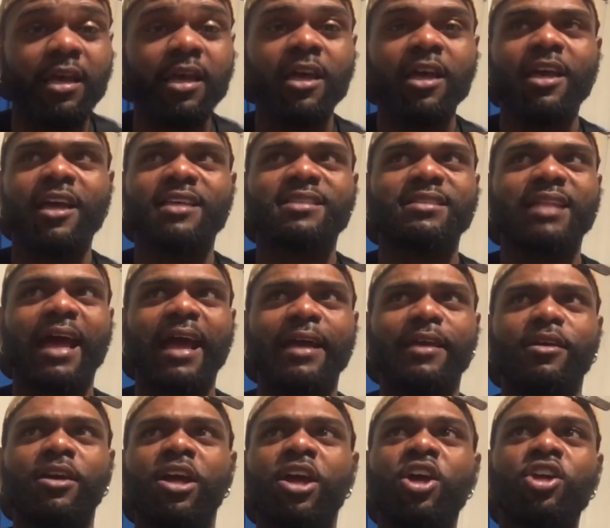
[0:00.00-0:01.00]
It's like,
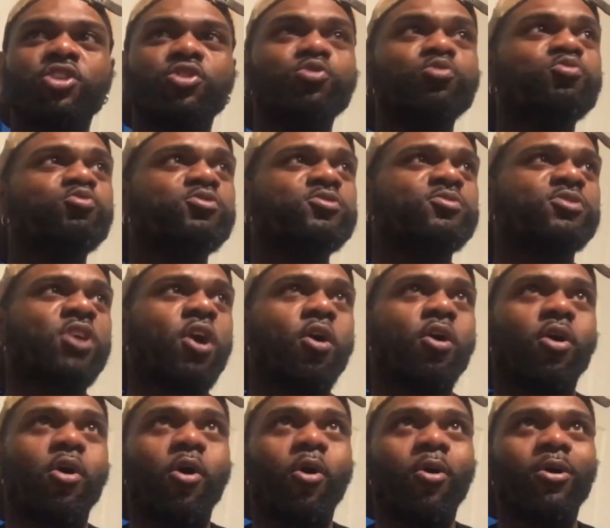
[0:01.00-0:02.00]
you talk
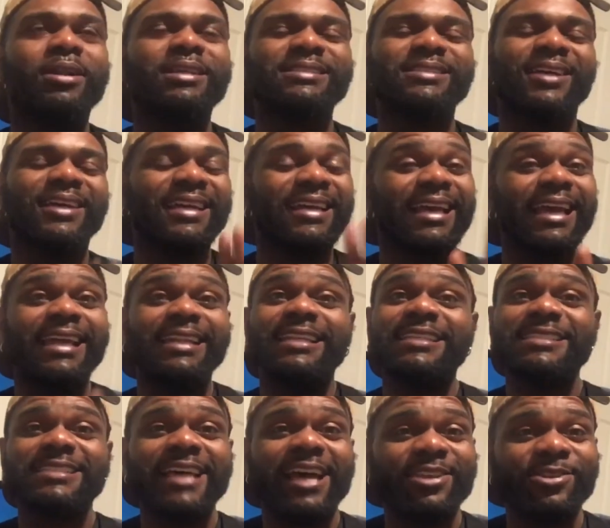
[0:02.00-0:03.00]
all this, and this is
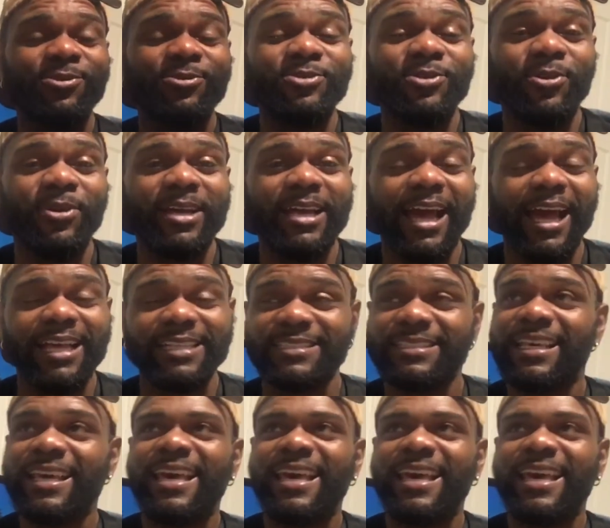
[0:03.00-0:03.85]
how you know it, guys.